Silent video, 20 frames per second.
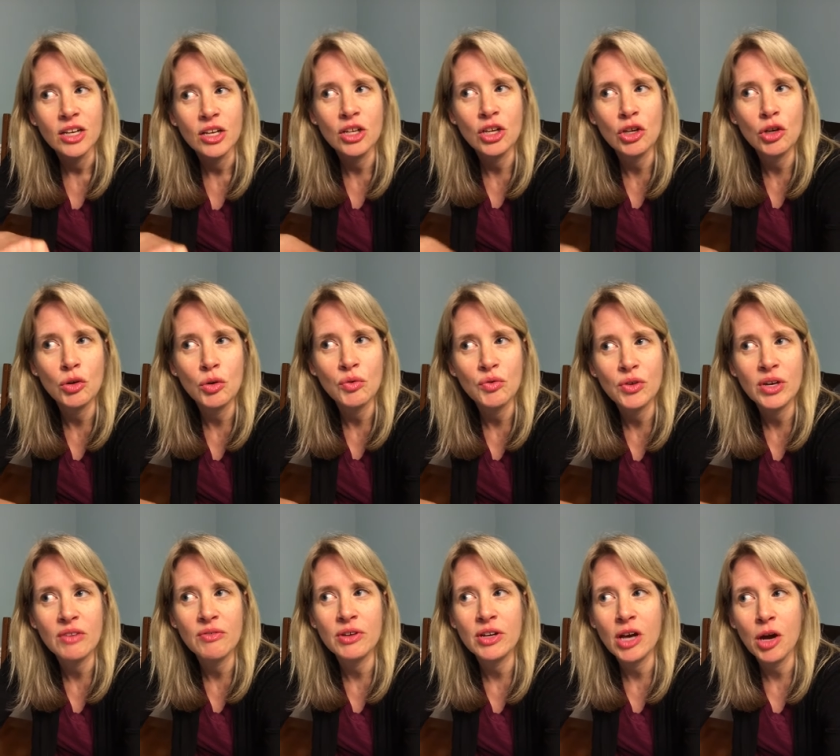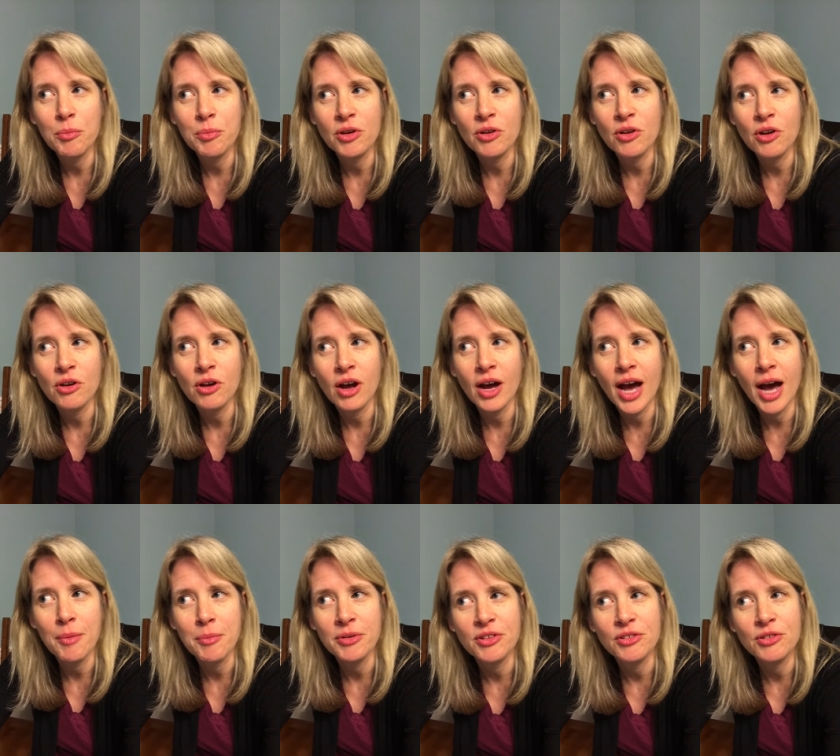you've given up your
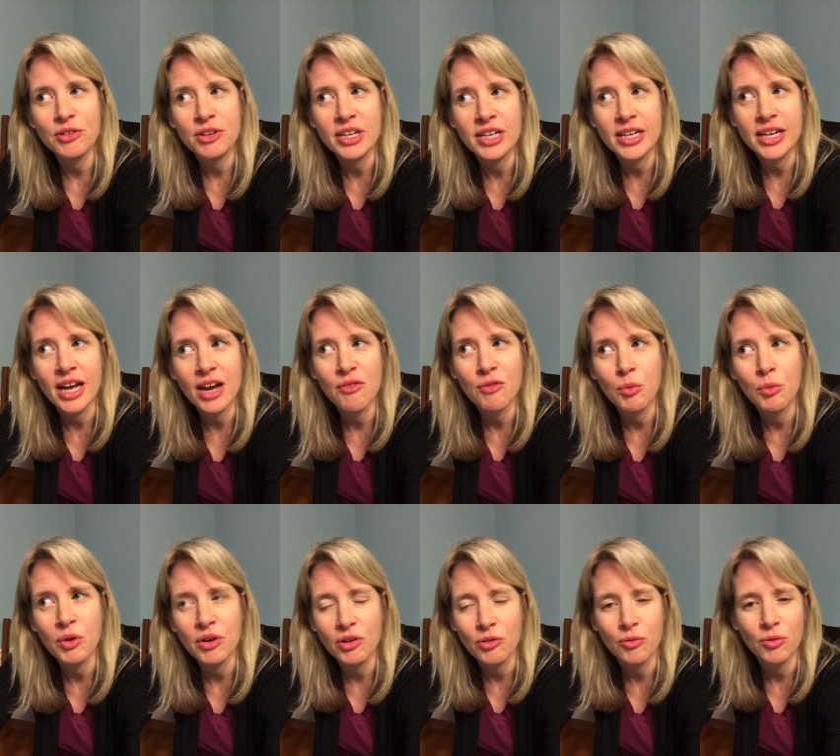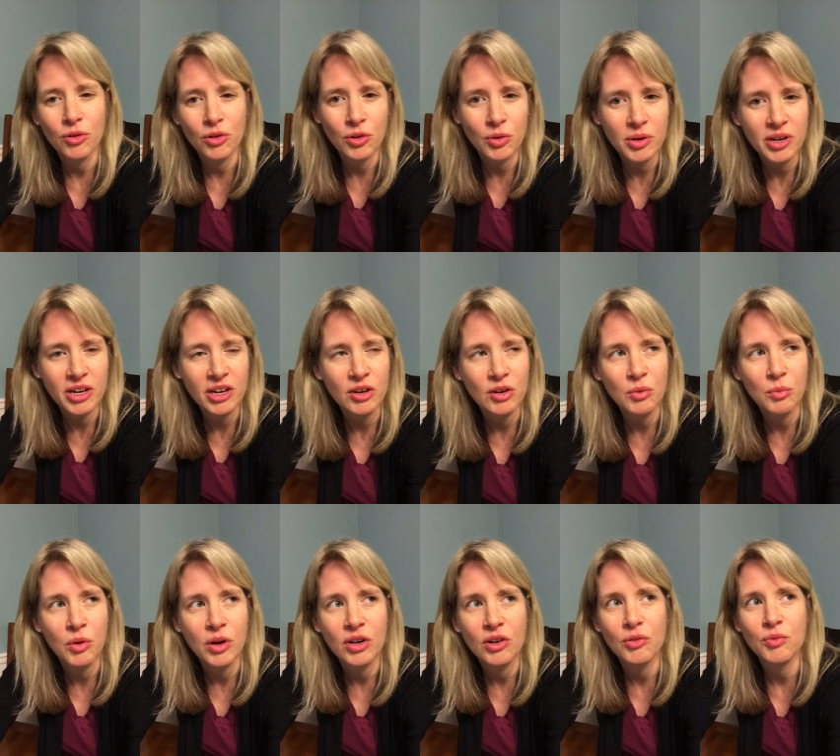opportunity to have a wonderful career and a
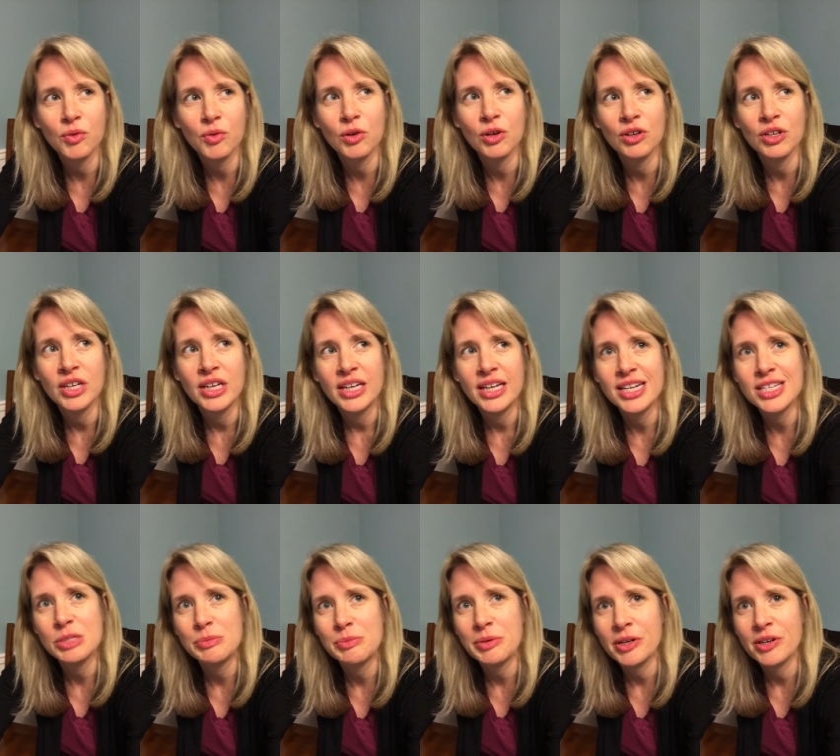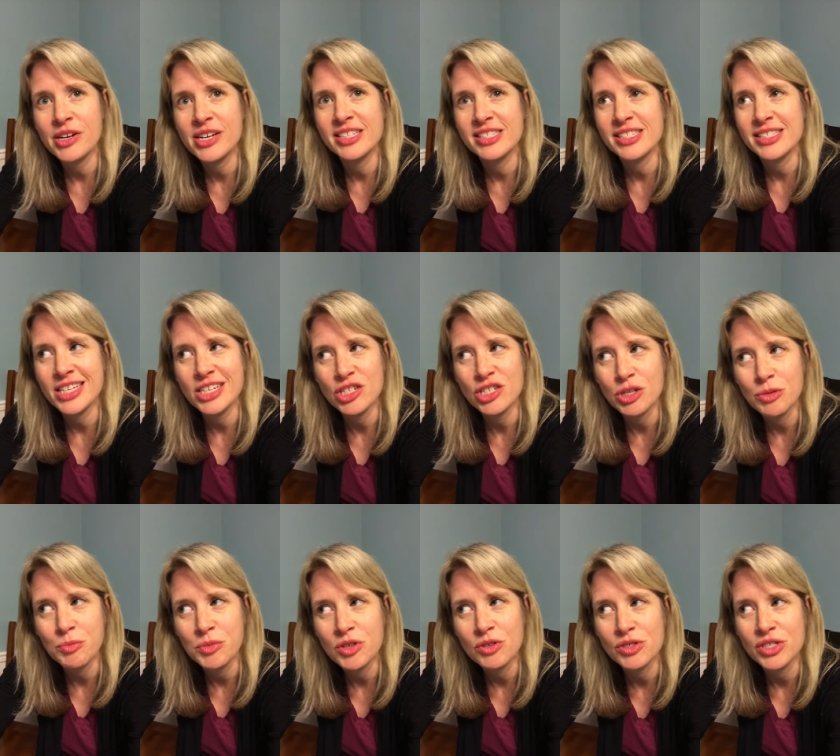wonderful experience
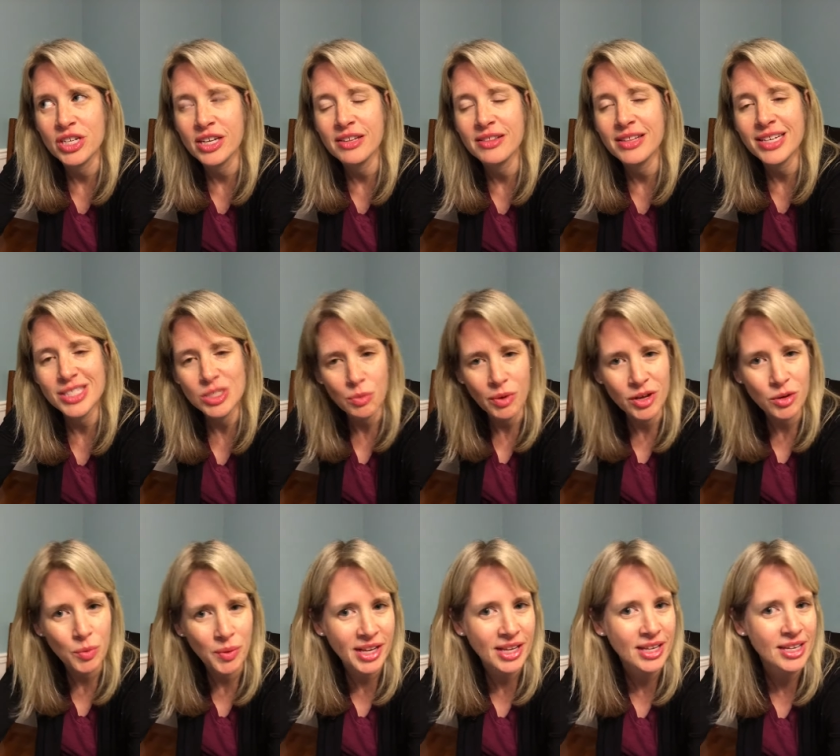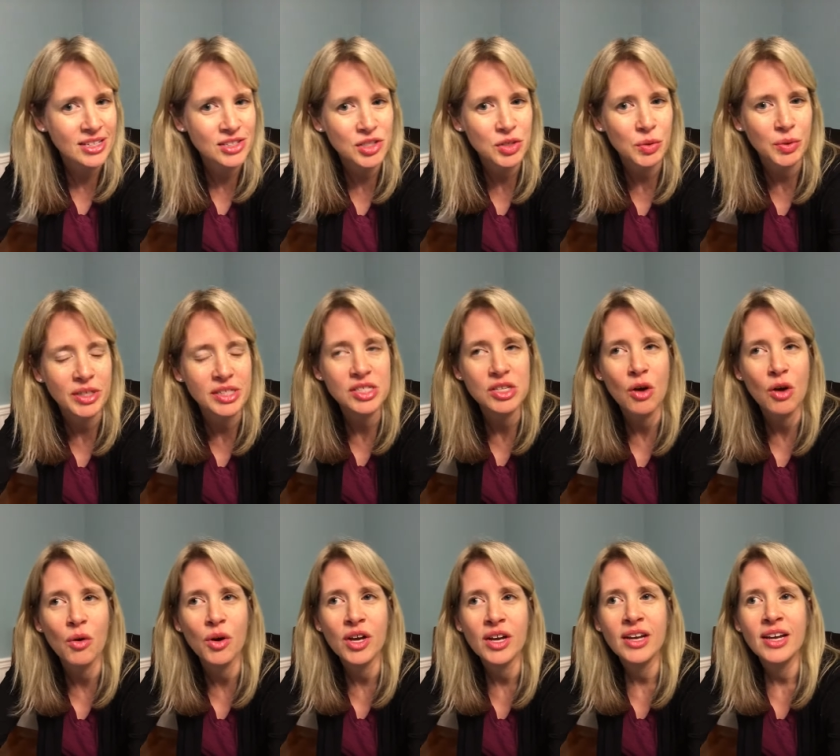teaching music. And that's why you went into it.
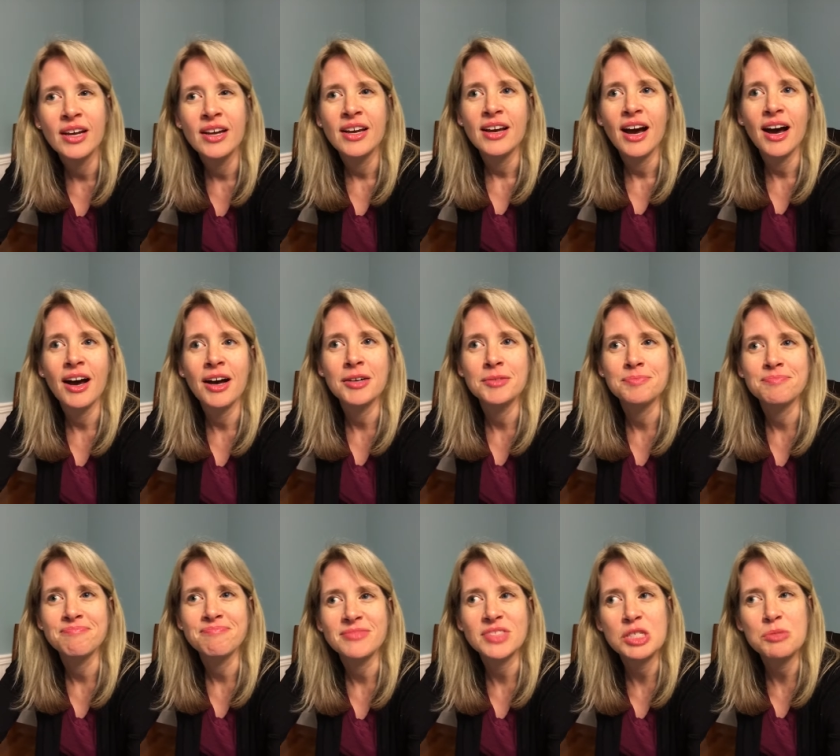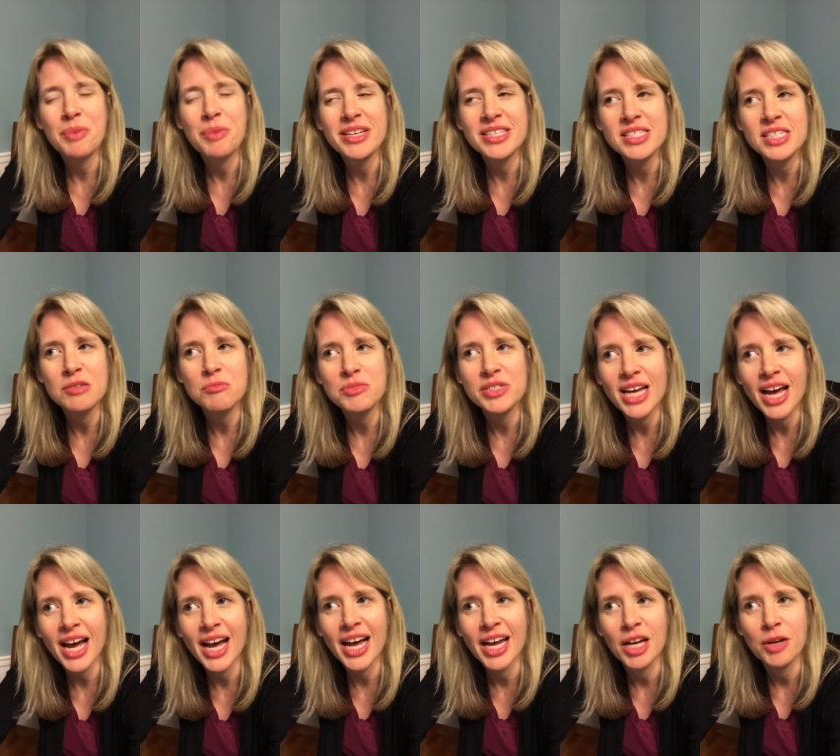So um, spend some
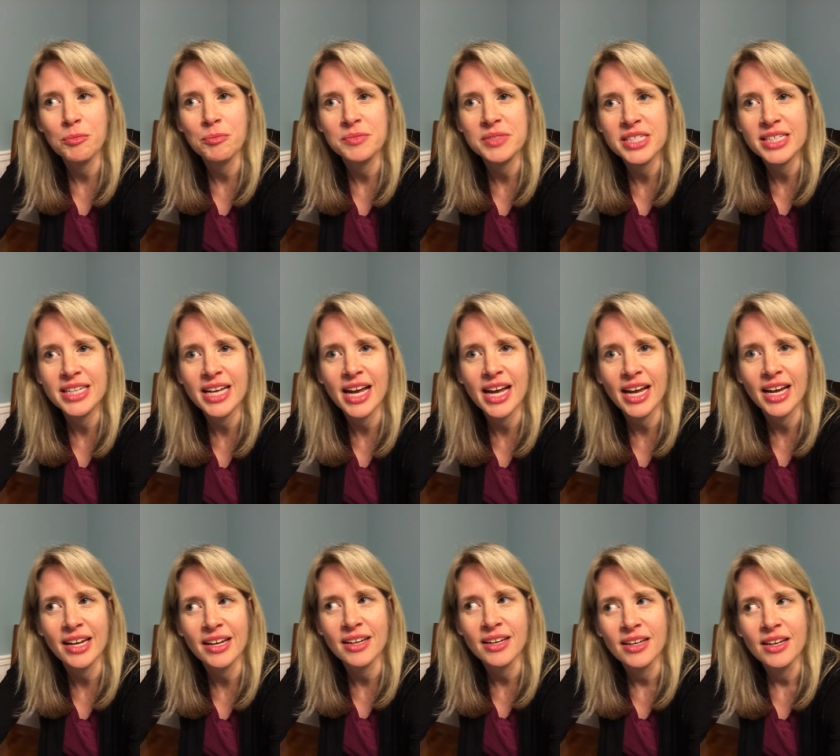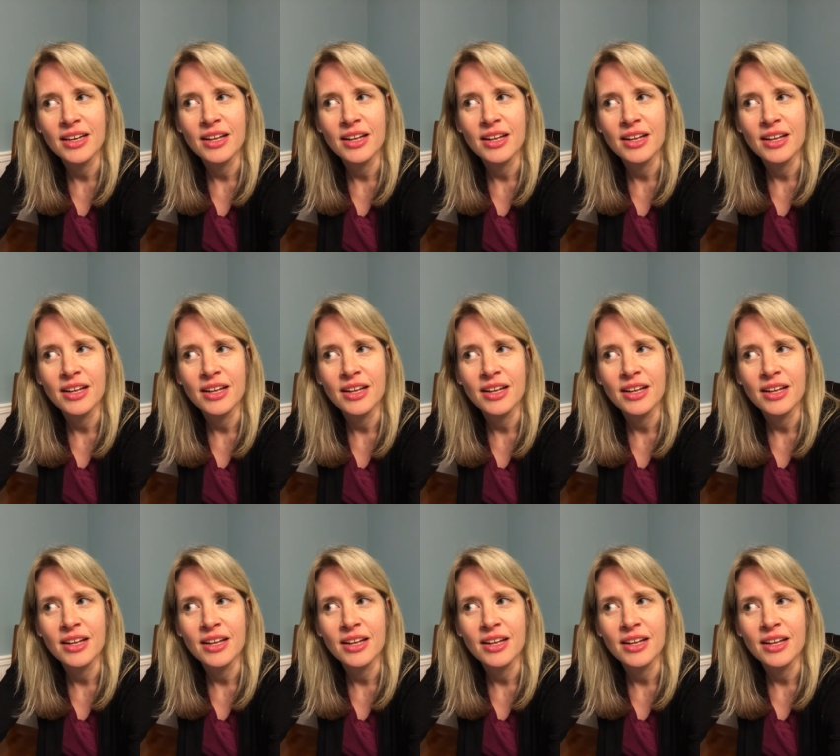time today